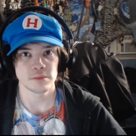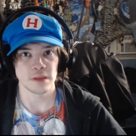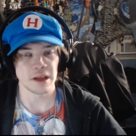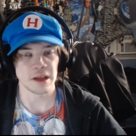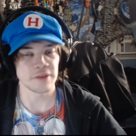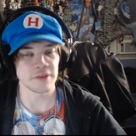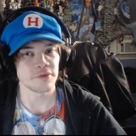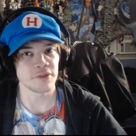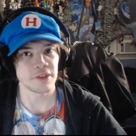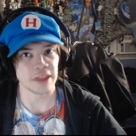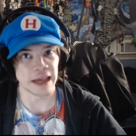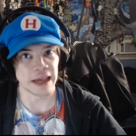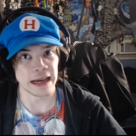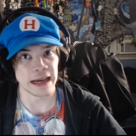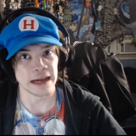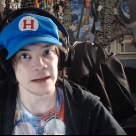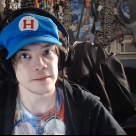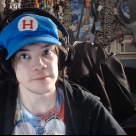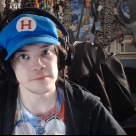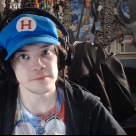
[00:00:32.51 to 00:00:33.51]
If
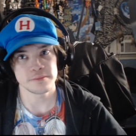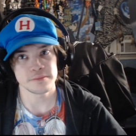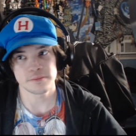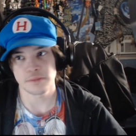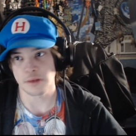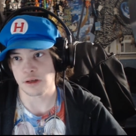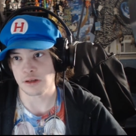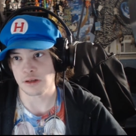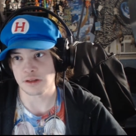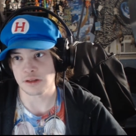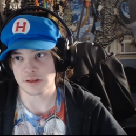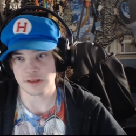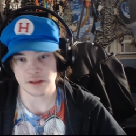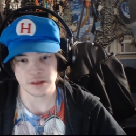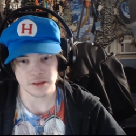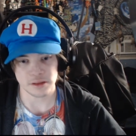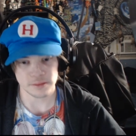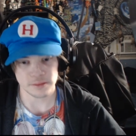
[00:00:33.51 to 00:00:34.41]
that, honestly.